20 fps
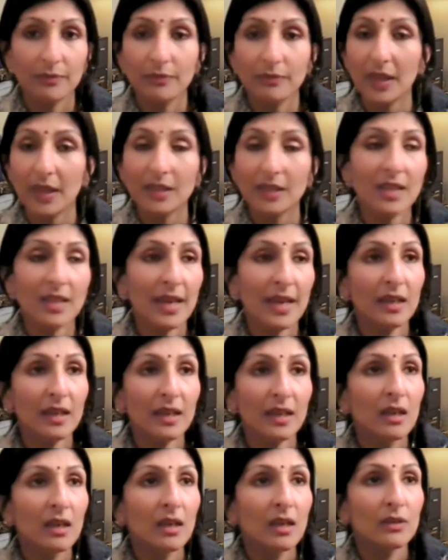things like,
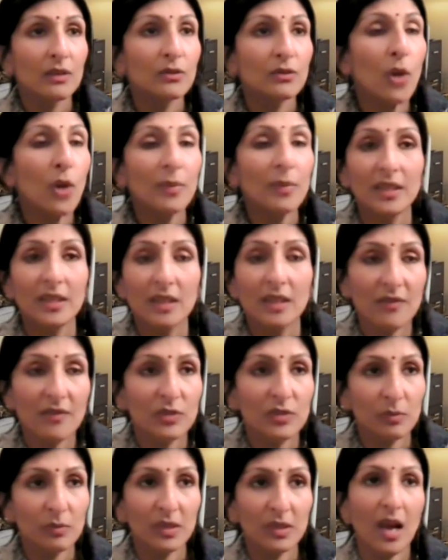nobody
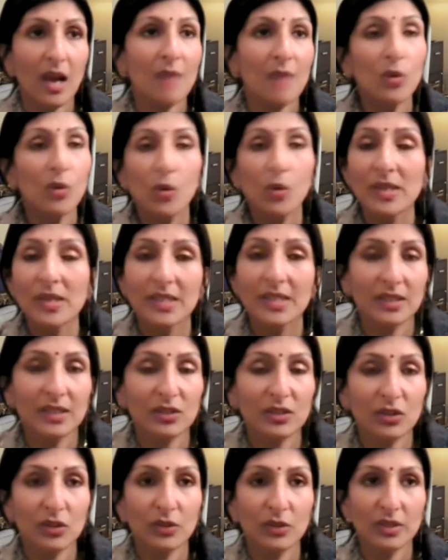loves me, I'm always
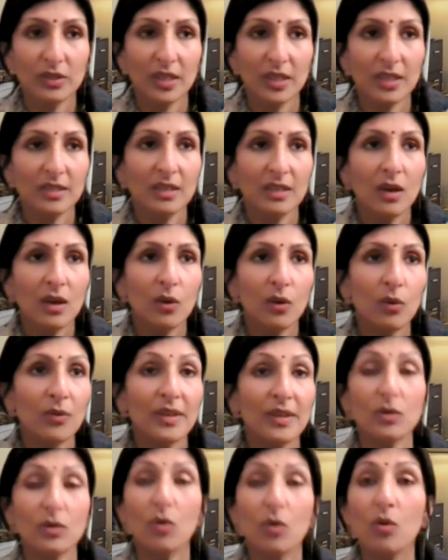excluded, or
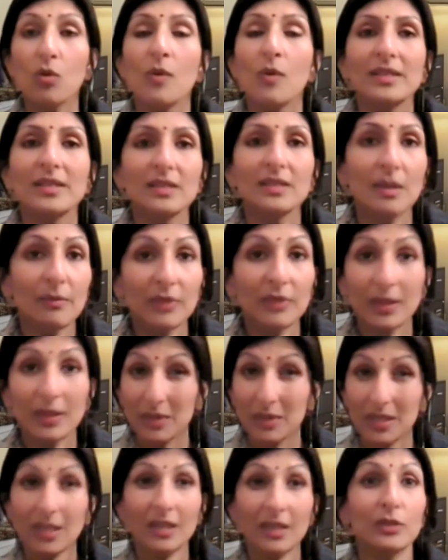there's always something,
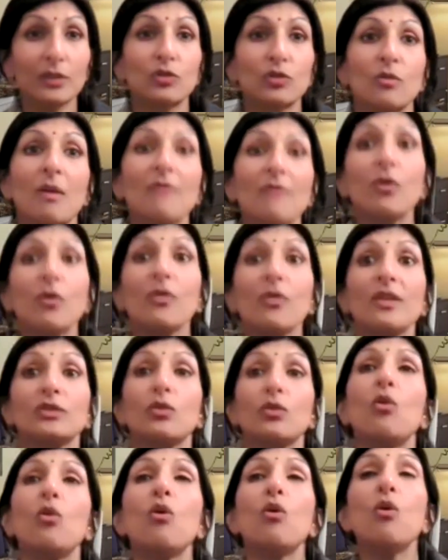particularly trauma, there's
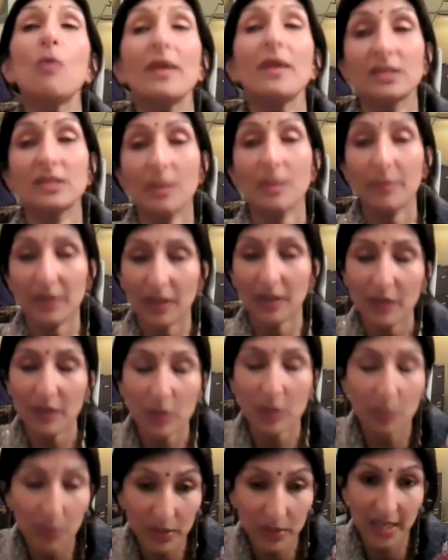always something I've got
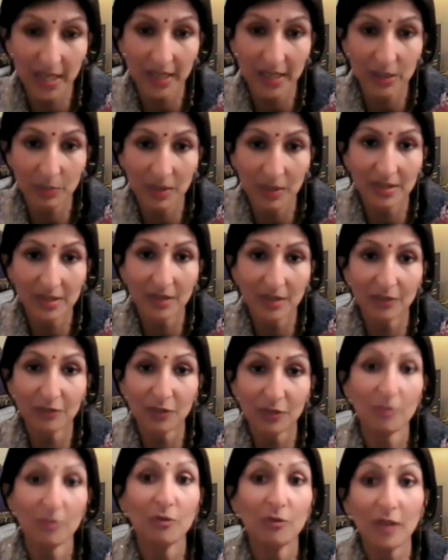to protect myself
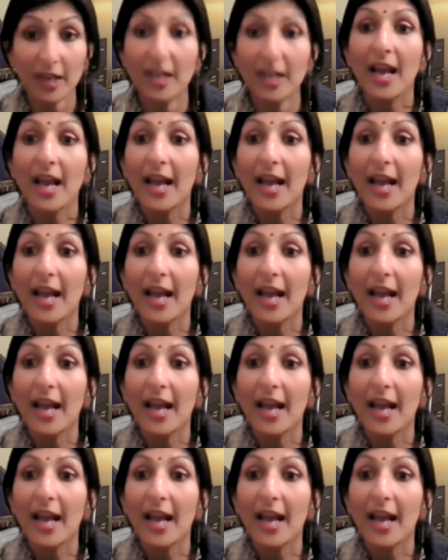from, right?